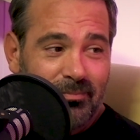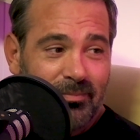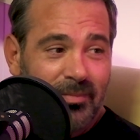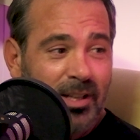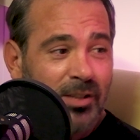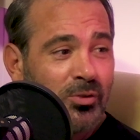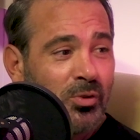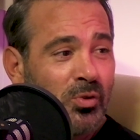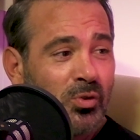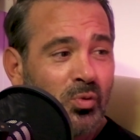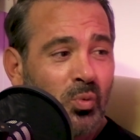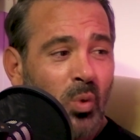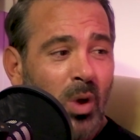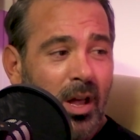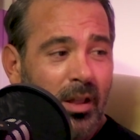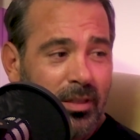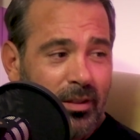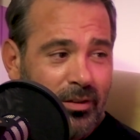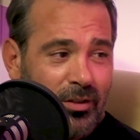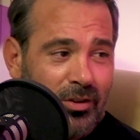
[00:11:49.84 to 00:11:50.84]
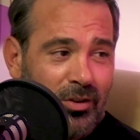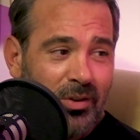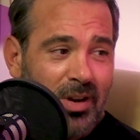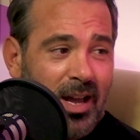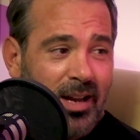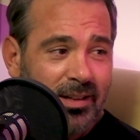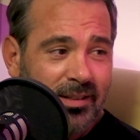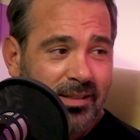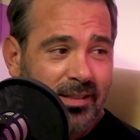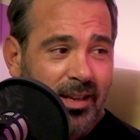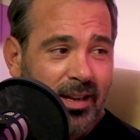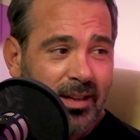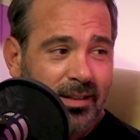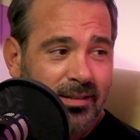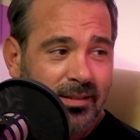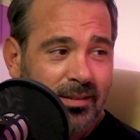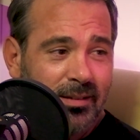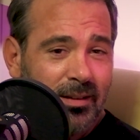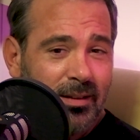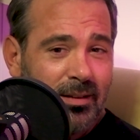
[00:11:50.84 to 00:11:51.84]
let's use wealth in the United
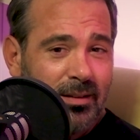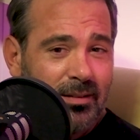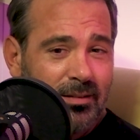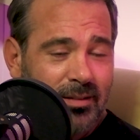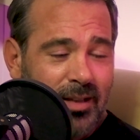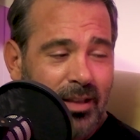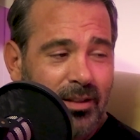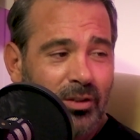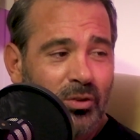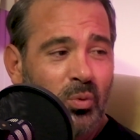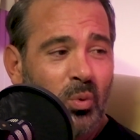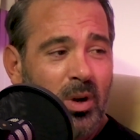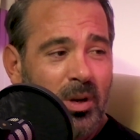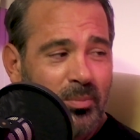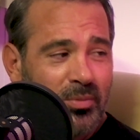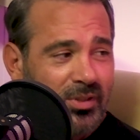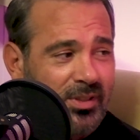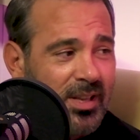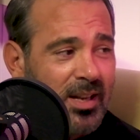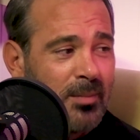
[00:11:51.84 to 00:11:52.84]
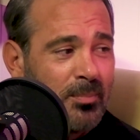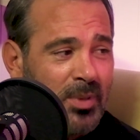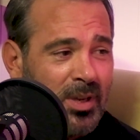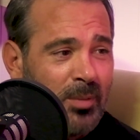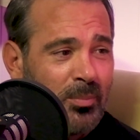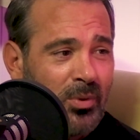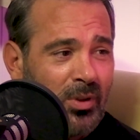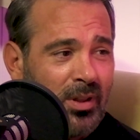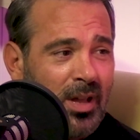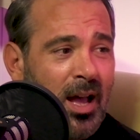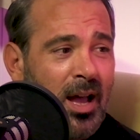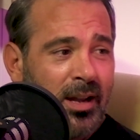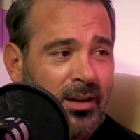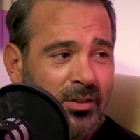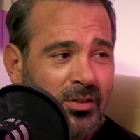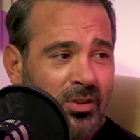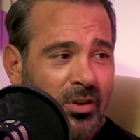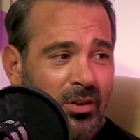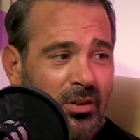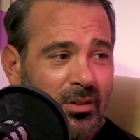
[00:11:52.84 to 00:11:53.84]
States, take the 20% of people, the
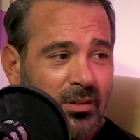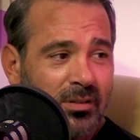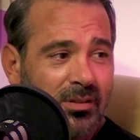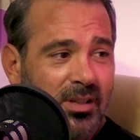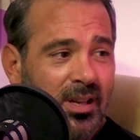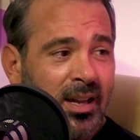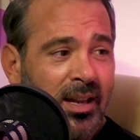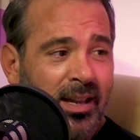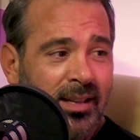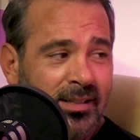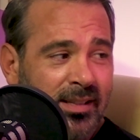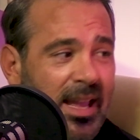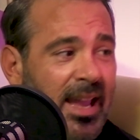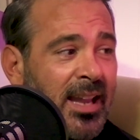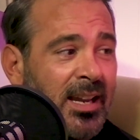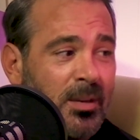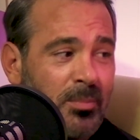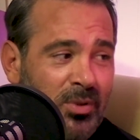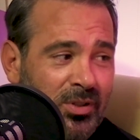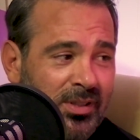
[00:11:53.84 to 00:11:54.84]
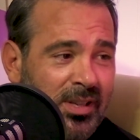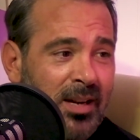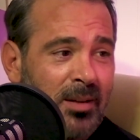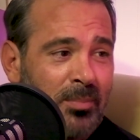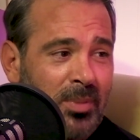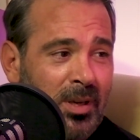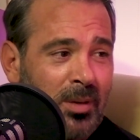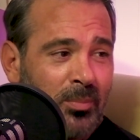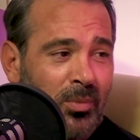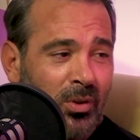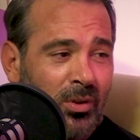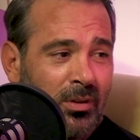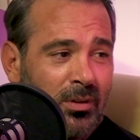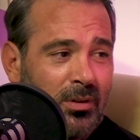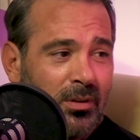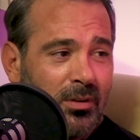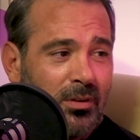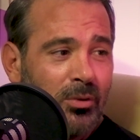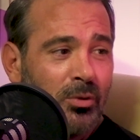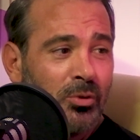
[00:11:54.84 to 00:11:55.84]
highest earners, against the 80% of people.
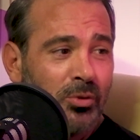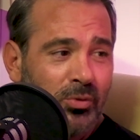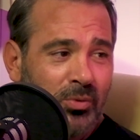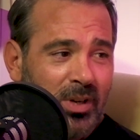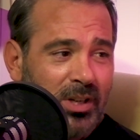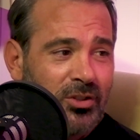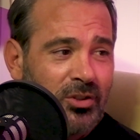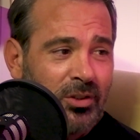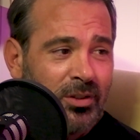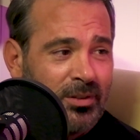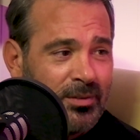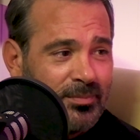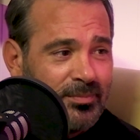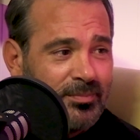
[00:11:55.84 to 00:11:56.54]
Who's richer?